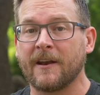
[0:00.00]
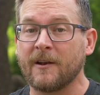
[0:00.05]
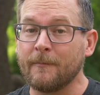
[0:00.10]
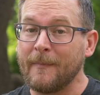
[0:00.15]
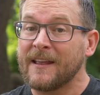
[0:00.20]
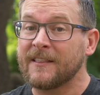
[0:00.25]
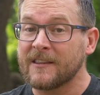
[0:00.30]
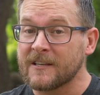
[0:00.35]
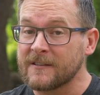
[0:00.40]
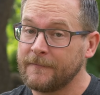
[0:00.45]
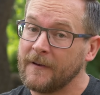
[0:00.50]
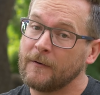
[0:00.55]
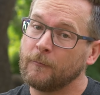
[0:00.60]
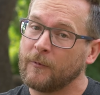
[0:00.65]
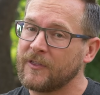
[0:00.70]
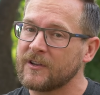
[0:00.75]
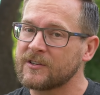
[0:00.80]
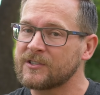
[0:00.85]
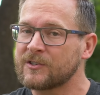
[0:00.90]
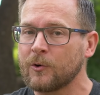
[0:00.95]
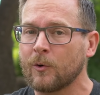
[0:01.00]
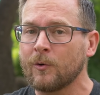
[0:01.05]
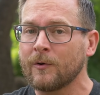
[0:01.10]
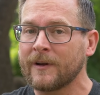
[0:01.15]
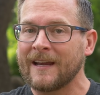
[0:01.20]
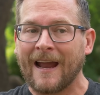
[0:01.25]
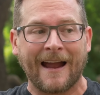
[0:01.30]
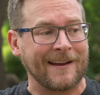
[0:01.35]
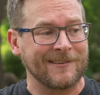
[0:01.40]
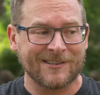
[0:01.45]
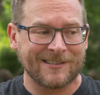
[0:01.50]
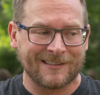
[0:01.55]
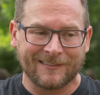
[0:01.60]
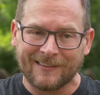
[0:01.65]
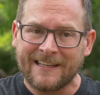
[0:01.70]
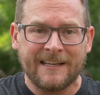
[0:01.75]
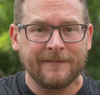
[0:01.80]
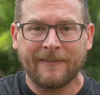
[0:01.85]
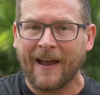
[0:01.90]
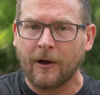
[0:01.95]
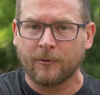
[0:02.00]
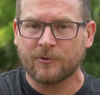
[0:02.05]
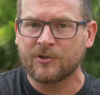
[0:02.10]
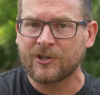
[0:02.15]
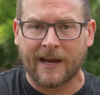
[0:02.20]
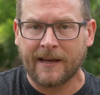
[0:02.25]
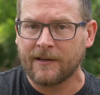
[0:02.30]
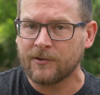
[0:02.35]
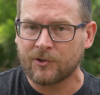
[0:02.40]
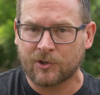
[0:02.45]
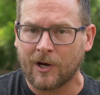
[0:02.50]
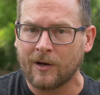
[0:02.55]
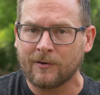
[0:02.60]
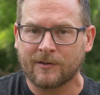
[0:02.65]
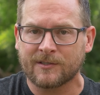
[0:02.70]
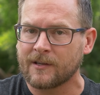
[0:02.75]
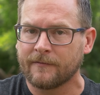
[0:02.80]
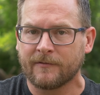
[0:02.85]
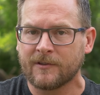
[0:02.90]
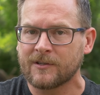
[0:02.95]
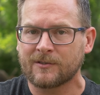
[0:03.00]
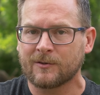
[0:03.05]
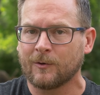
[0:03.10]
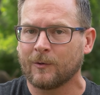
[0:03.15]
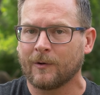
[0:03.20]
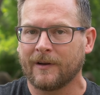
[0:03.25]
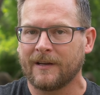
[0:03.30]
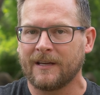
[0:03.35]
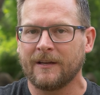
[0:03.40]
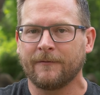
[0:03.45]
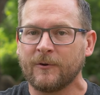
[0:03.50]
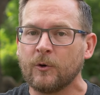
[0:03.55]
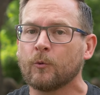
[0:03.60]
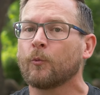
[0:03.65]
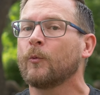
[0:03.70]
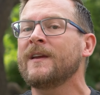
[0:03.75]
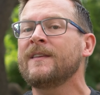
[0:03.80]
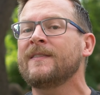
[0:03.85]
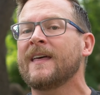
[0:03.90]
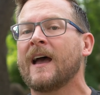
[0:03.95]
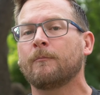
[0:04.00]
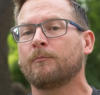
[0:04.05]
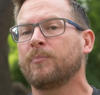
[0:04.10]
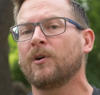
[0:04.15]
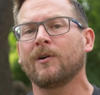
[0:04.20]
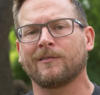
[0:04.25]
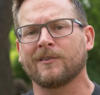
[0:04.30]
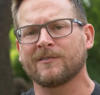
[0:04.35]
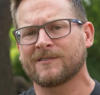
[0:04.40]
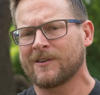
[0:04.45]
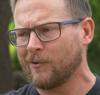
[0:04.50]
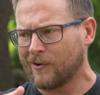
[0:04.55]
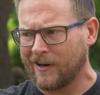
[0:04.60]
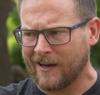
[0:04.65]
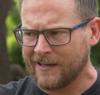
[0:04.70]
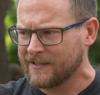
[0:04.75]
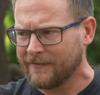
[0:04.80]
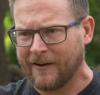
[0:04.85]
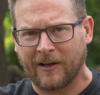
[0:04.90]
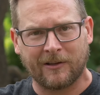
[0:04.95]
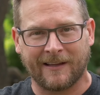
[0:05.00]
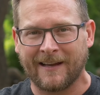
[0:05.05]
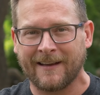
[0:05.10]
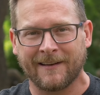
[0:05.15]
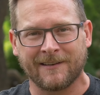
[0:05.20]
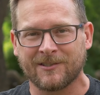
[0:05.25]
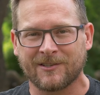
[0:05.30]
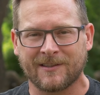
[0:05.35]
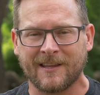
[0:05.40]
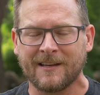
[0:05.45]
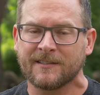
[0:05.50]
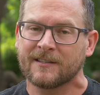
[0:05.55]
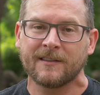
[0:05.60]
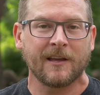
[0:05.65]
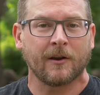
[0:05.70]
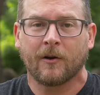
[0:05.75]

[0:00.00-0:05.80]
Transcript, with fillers: Now, to make this fit with the story, I just leave out giant chunks of the story. If you read that book, there's all kinds of outlandish things in